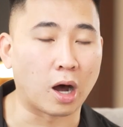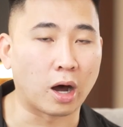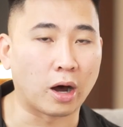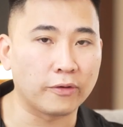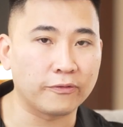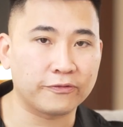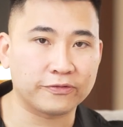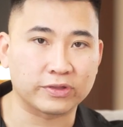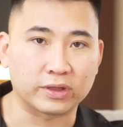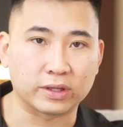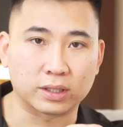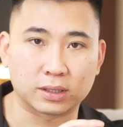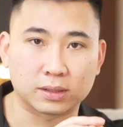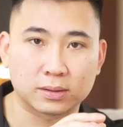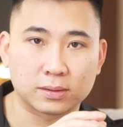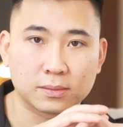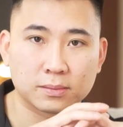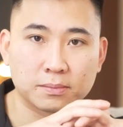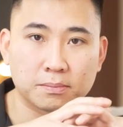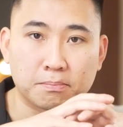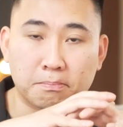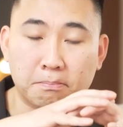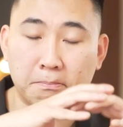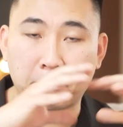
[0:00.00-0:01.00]
of
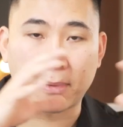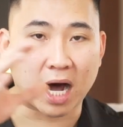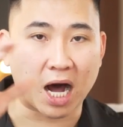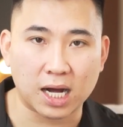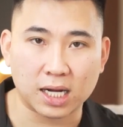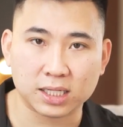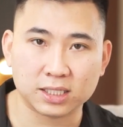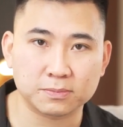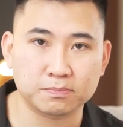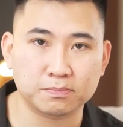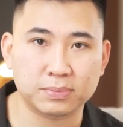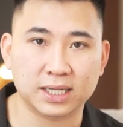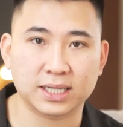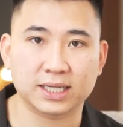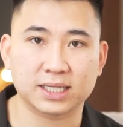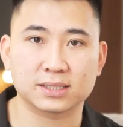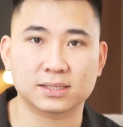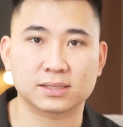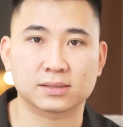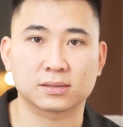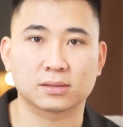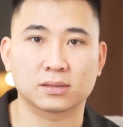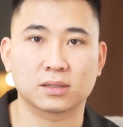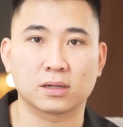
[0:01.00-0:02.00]
the
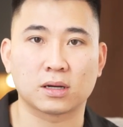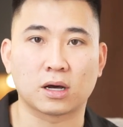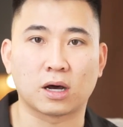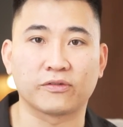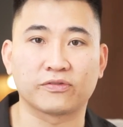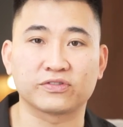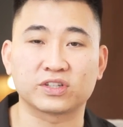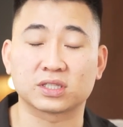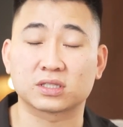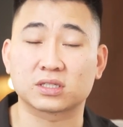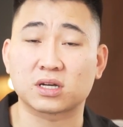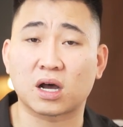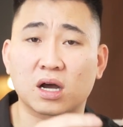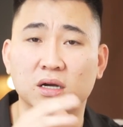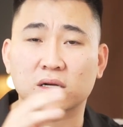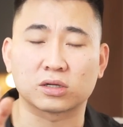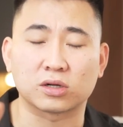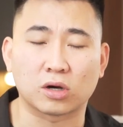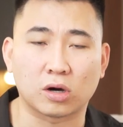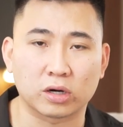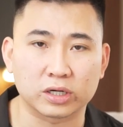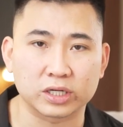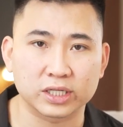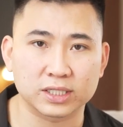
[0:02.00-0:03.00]
marketplace, of the
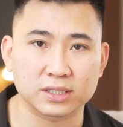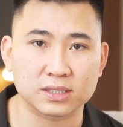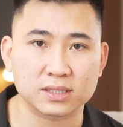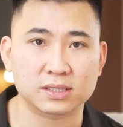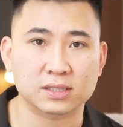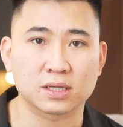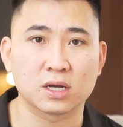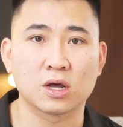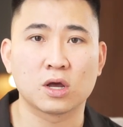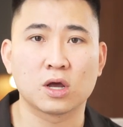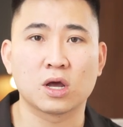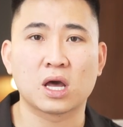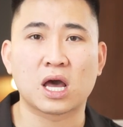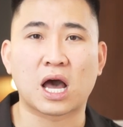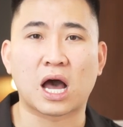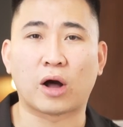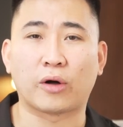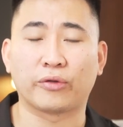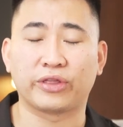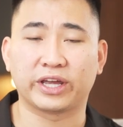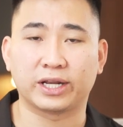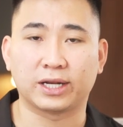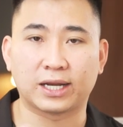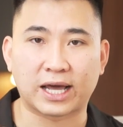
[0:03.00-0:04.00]
target audience,
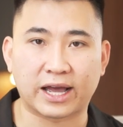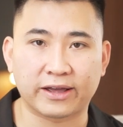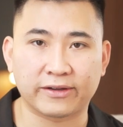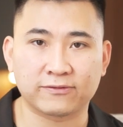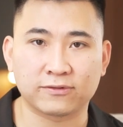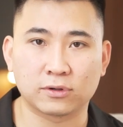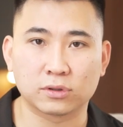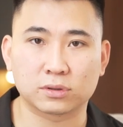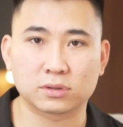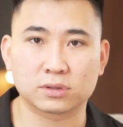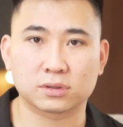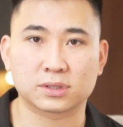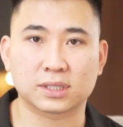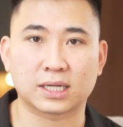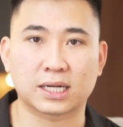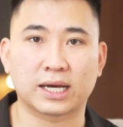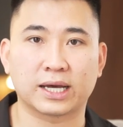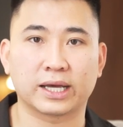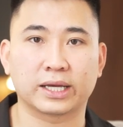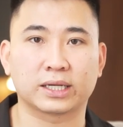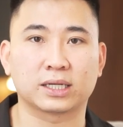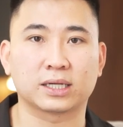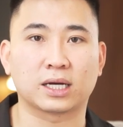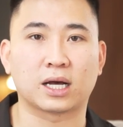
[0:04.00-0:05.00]
how their life looks
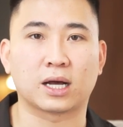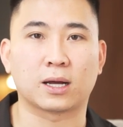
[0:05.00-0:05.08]
like,